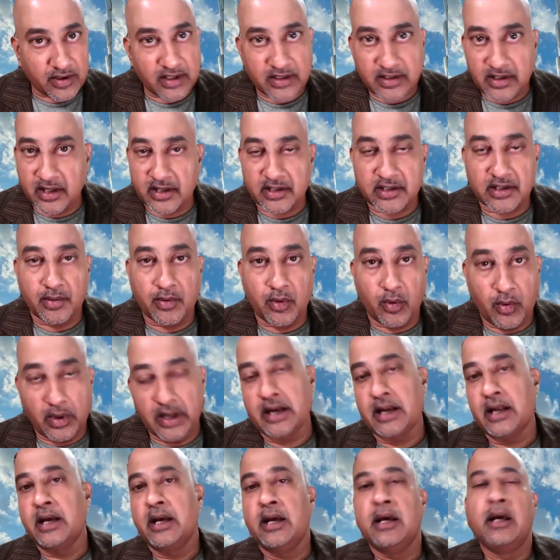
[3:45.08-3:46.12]
Okay, that is number
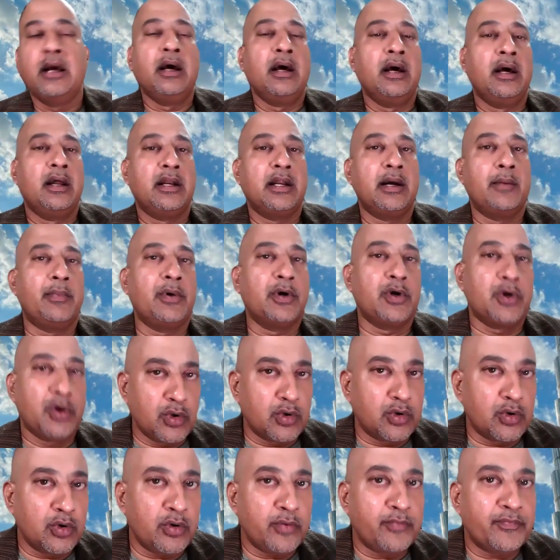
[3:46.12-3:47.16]
one. Number
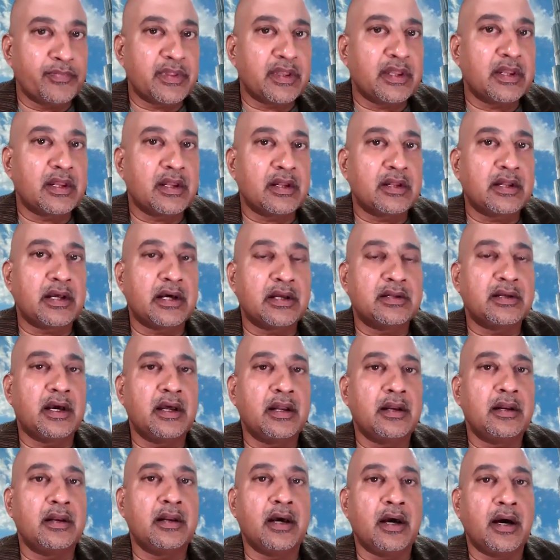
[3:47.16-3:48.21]
two,
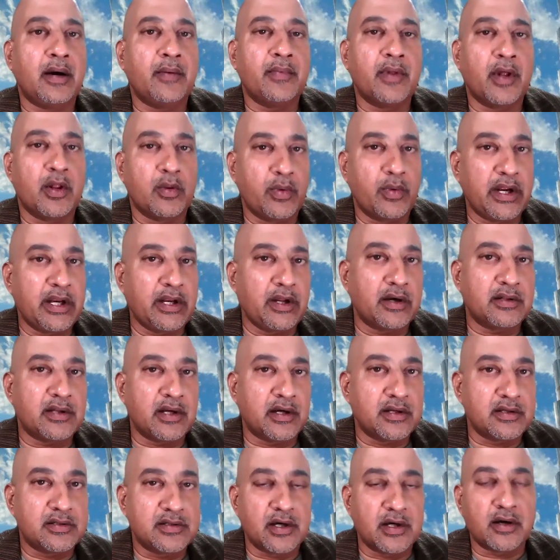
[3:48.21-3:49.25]
there's a
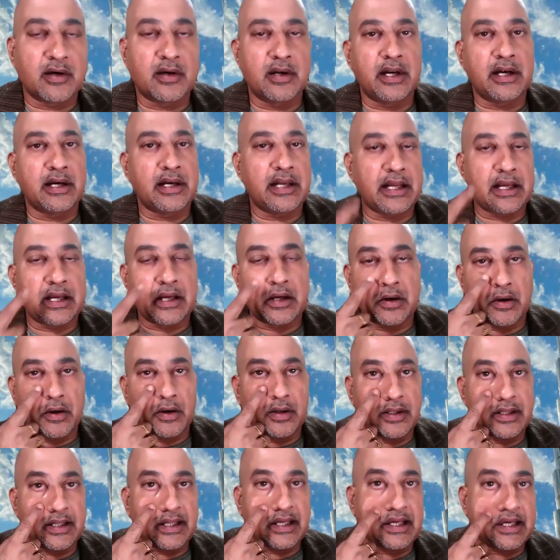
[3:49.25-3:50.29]
video that is circulating
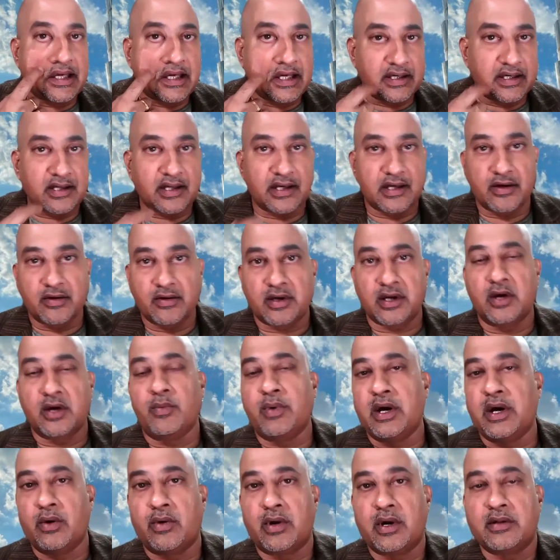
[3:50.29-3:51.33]
on the internet,
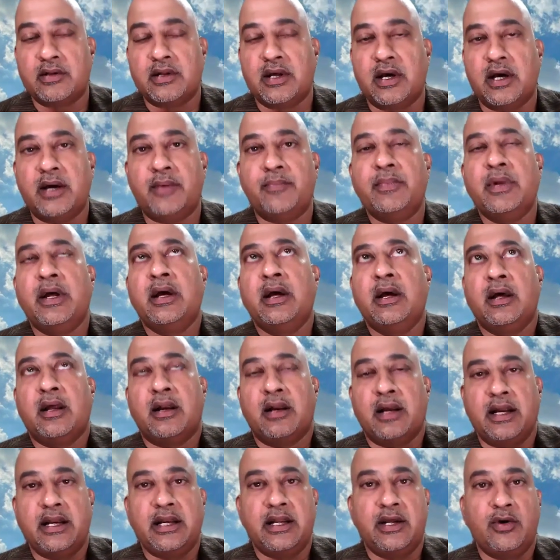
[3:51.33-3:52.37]
okay, where one of the
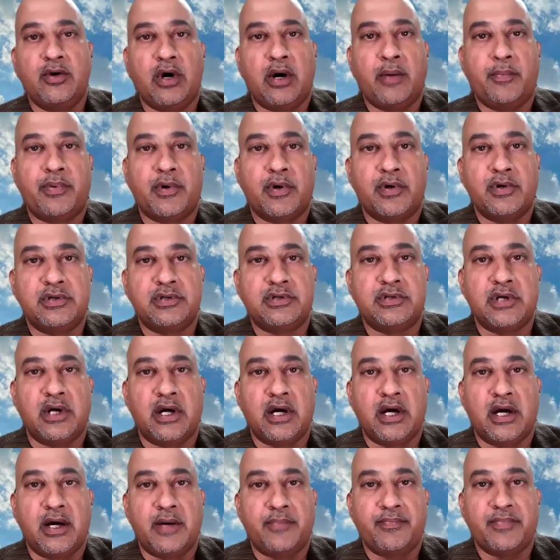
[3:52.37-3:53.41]
lady who
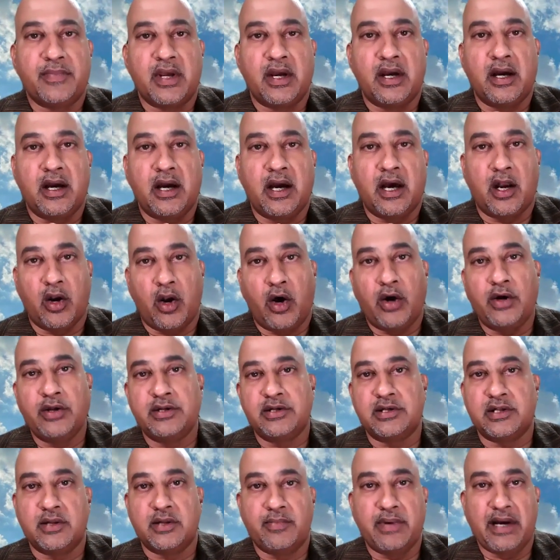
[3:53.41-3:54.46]
approached a
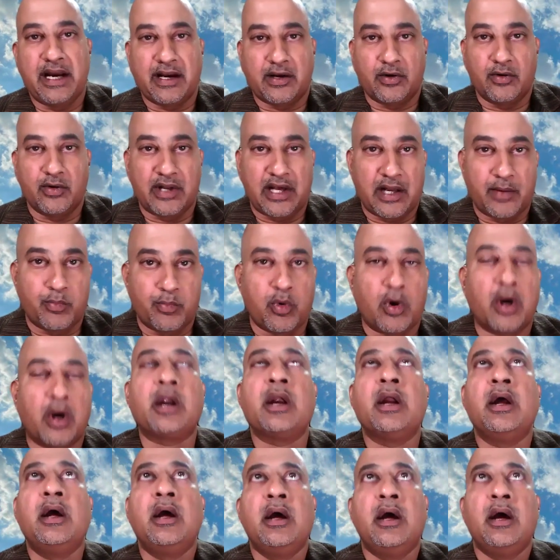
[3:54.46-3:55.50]
lounge in the Bangalore
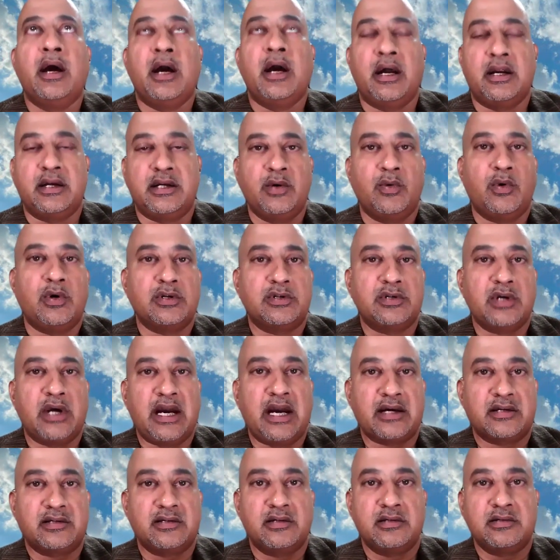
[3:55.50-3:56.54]
airport, and she wants
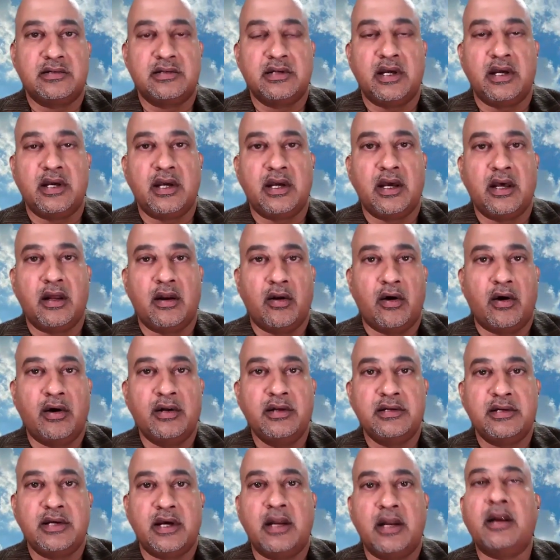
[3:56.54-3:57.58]
to access the
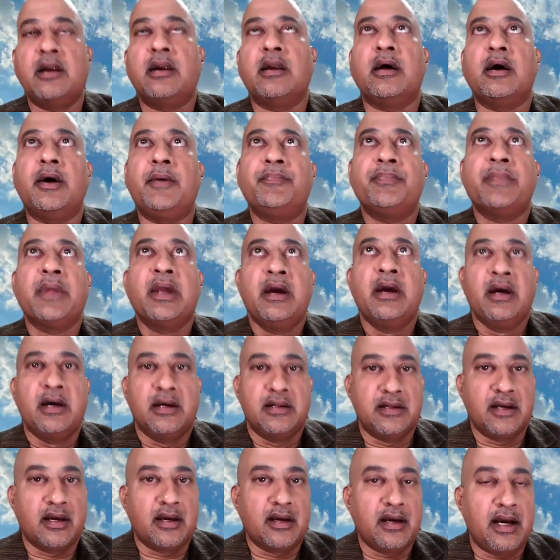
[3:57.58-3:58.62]
lounge, and
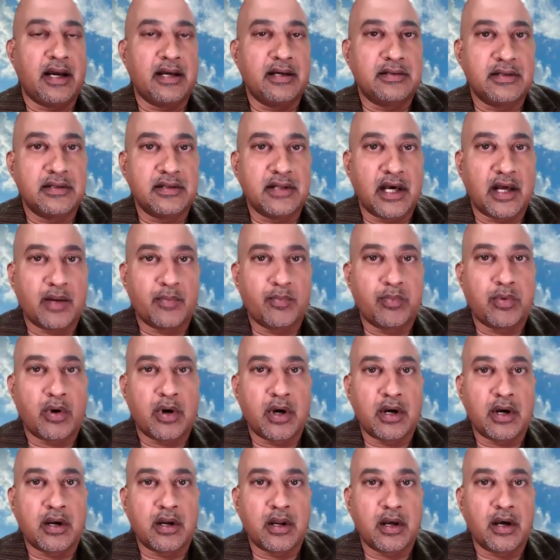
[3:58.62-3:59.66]
the guys in the
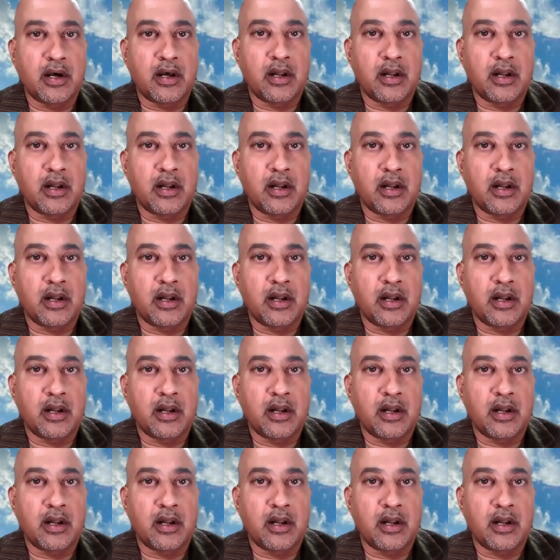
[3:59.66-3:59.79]
airport